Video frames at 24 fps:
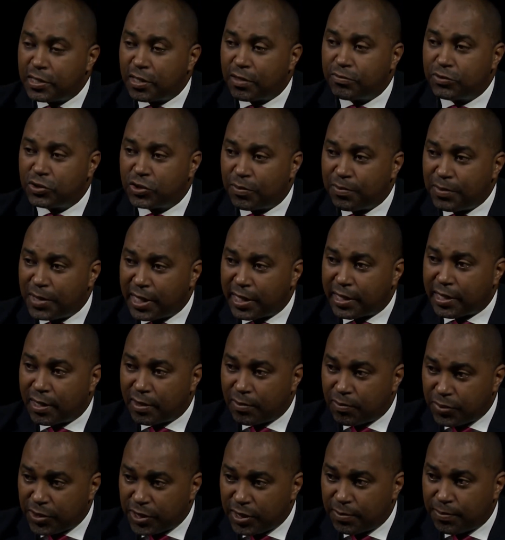of
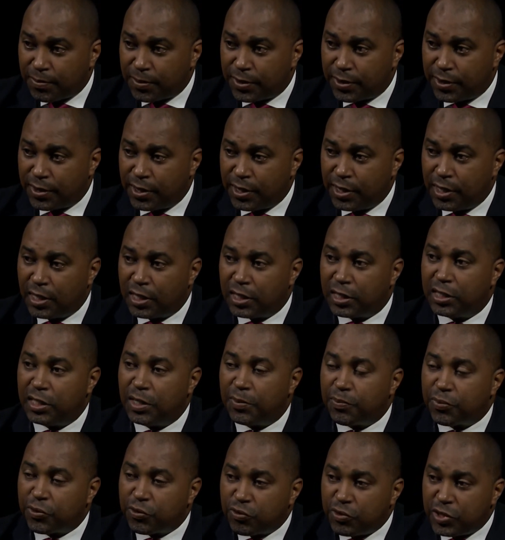Jamaican people,
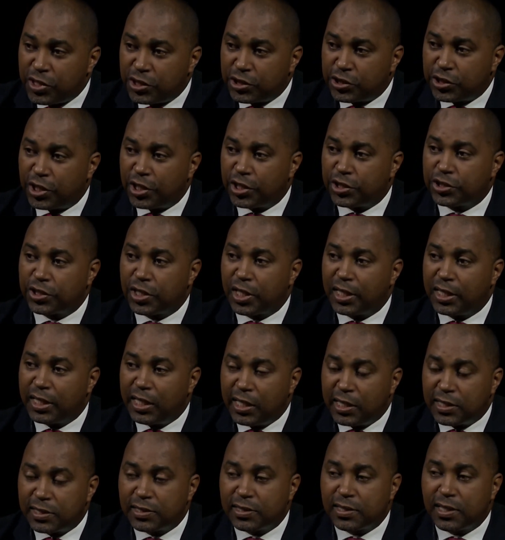depreciation
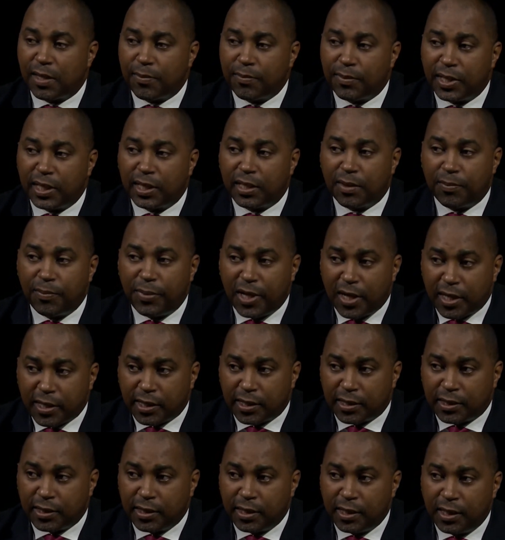hits them in the
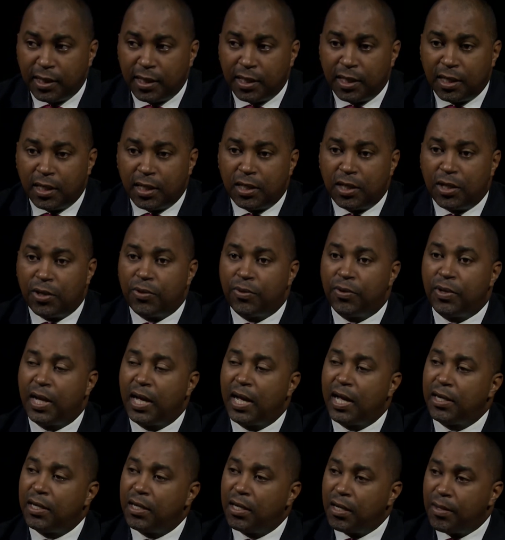pocket. Now,
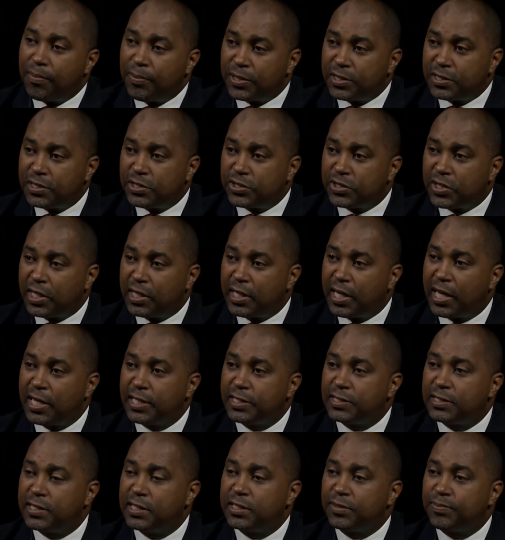an opposition
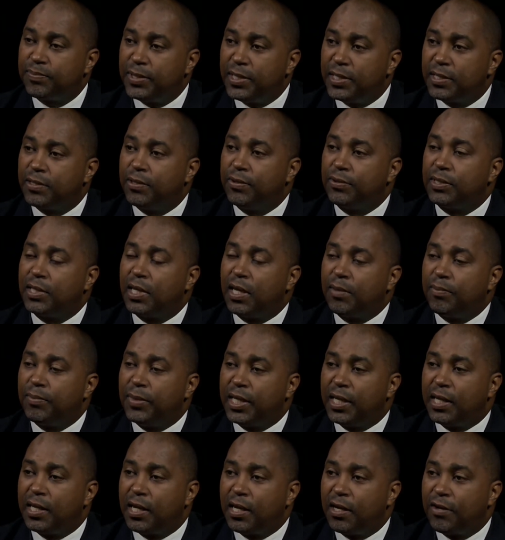has to speak out on
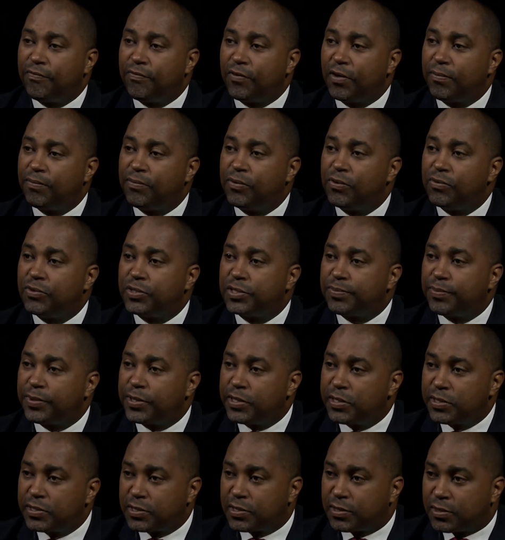behalf of those
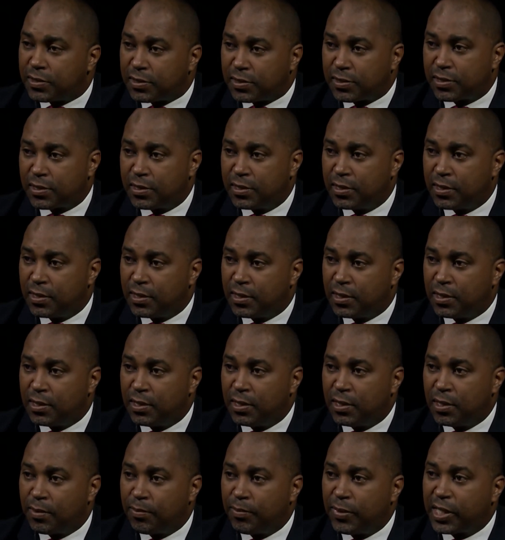persons
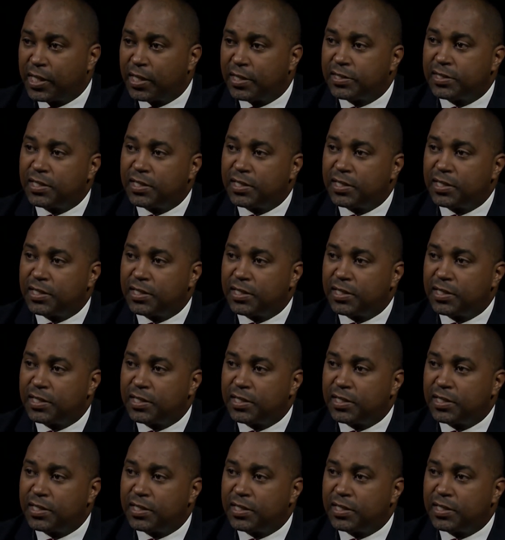because